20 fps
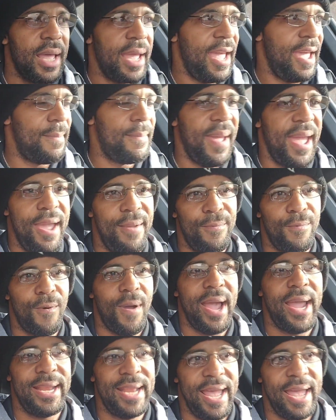It made
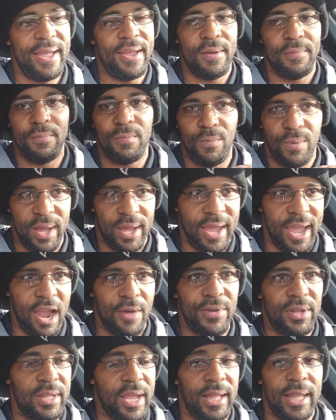right at, with
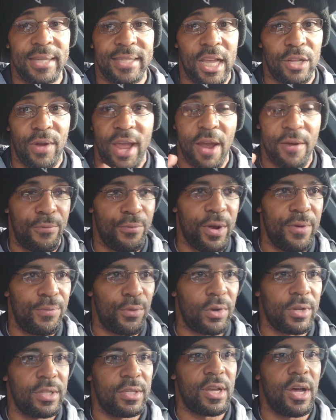everything, like I said, I don't have free
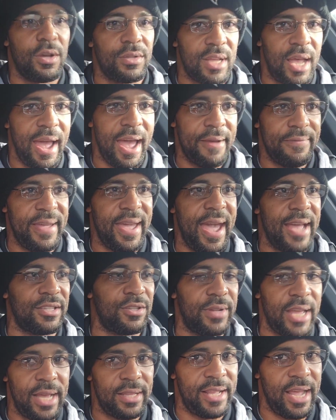flowing exhaust. I have
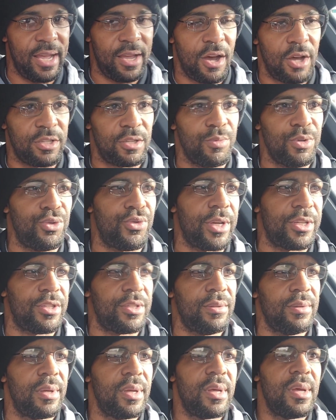cats, so that costs a
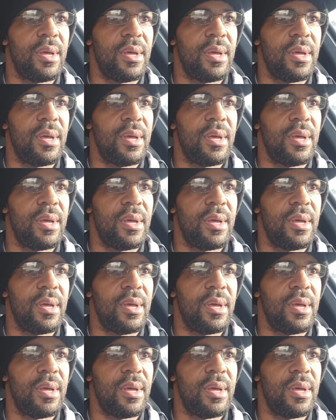restriction.